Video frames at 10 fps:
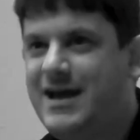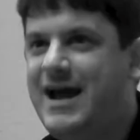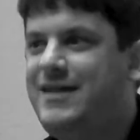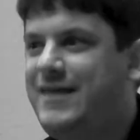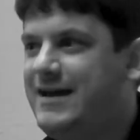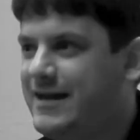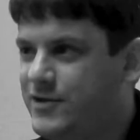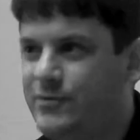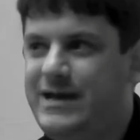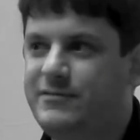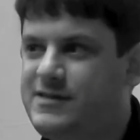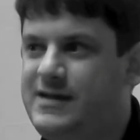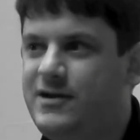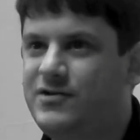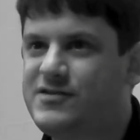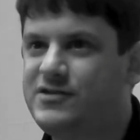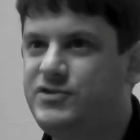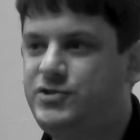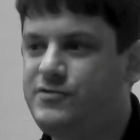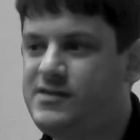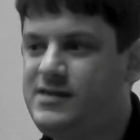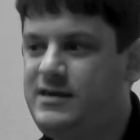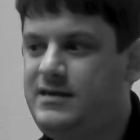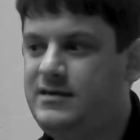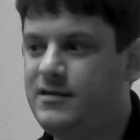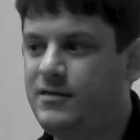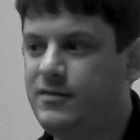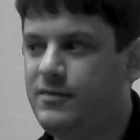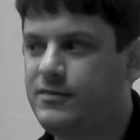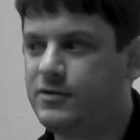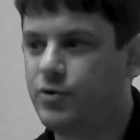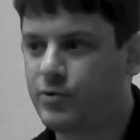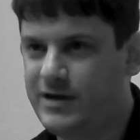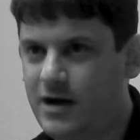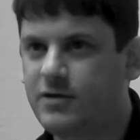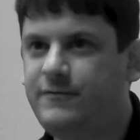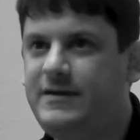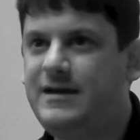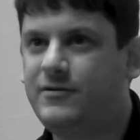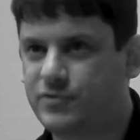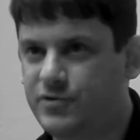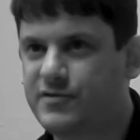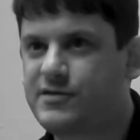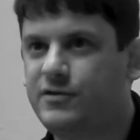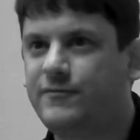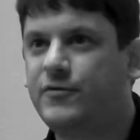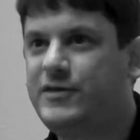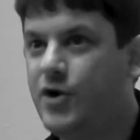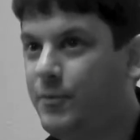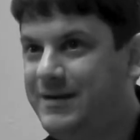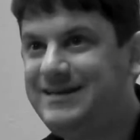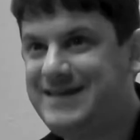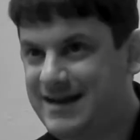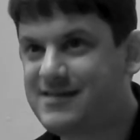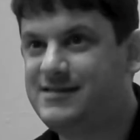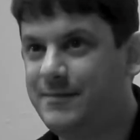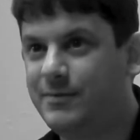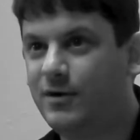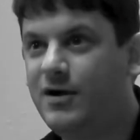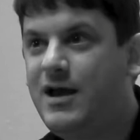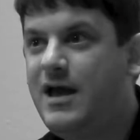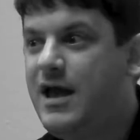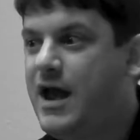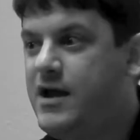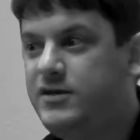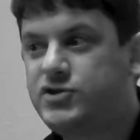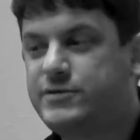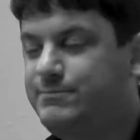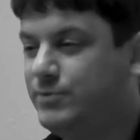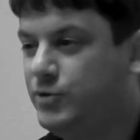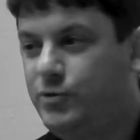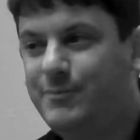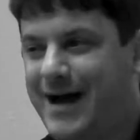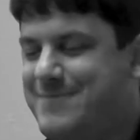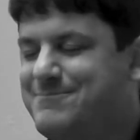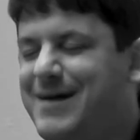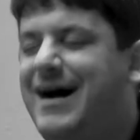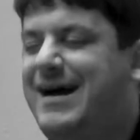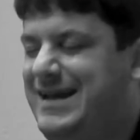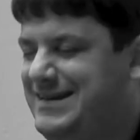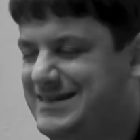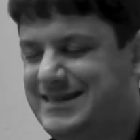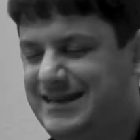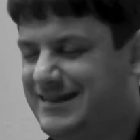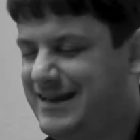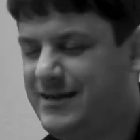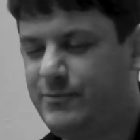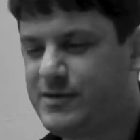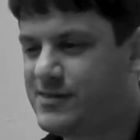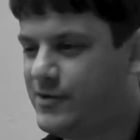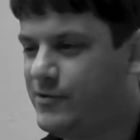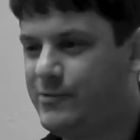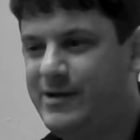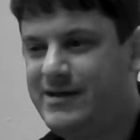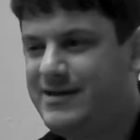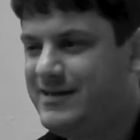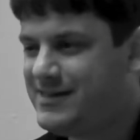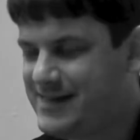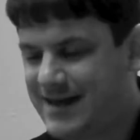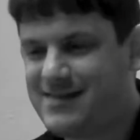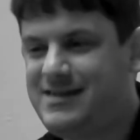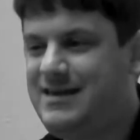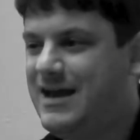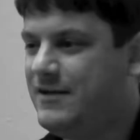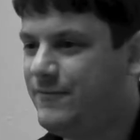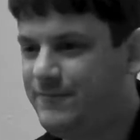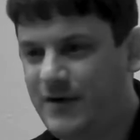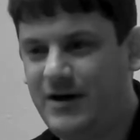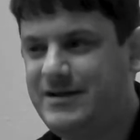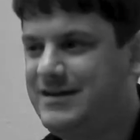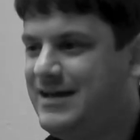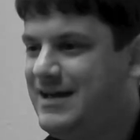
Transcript: And then I go downstairs to see the choreography and rehearsal for the opening dance number, and it just blew my mind that it was so sexy and fun